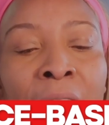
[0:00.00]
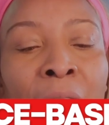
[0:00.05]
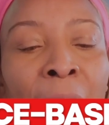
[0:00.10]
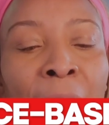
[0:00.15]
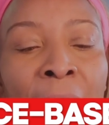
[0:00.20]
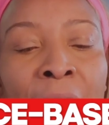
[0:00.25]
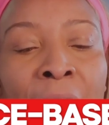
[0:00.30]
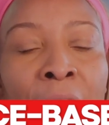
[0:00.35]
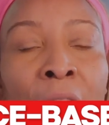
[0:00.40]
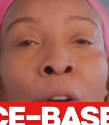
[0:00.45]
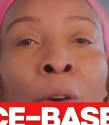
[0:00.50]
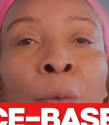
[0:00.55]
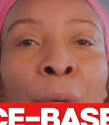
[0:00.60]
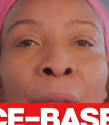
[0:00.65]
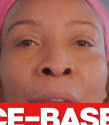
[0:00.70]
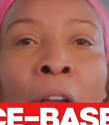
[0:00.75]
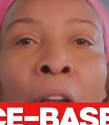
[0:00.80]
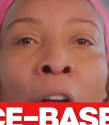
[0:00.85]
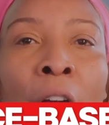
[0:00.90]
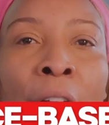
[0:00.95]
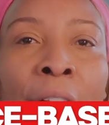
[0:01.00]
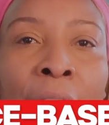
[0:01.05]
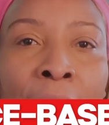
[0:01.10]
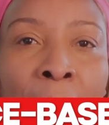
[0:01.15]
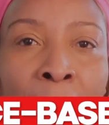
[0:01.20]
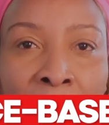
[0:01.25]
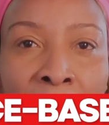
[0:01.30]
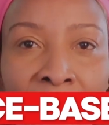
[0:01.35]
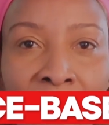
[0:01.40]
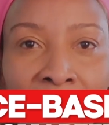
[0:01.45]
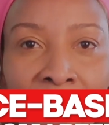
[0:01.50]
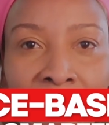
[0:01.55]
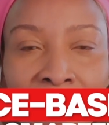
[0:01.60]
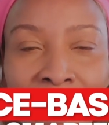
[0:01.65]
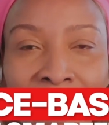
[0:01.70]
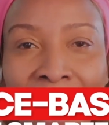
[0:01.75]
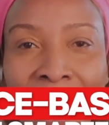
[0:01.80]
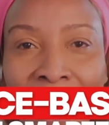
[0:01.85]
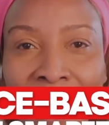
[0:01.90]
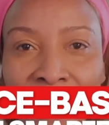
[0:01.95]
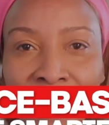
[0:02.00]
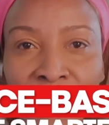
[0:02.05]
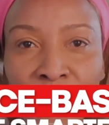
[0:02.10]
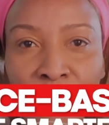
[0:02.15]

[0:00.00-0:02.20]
breakdown helped you make smarter skincare